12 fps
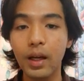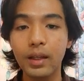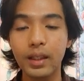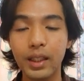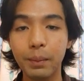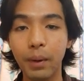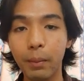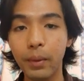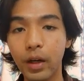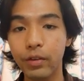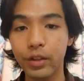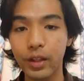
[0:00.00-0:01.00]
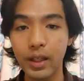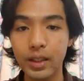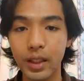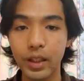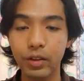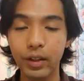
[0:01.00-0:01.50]
The Department of Drainage
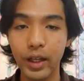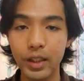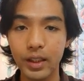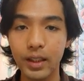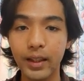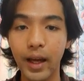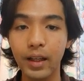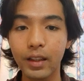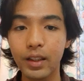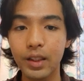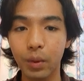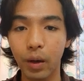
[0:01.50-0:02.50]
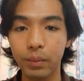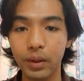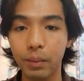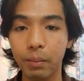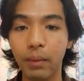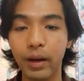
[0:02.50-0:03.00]
and Irrigation tackled this
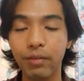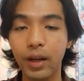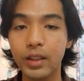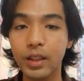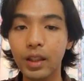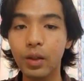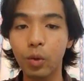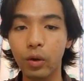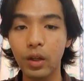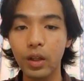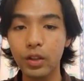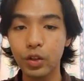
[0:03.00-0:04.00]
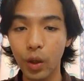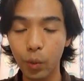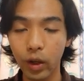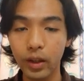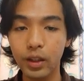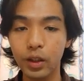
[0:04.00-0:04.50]
problem by flushing the storm
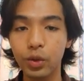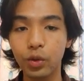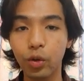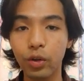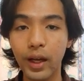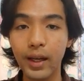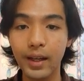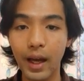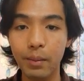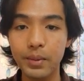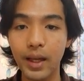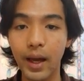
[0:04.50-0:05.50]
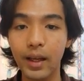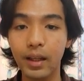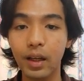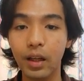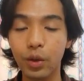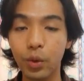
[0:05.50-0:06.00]
water to lowland dams
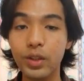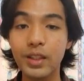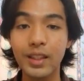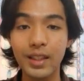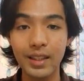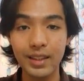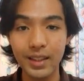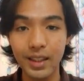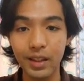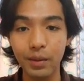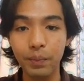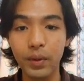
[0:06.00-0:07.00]
and those near the sea.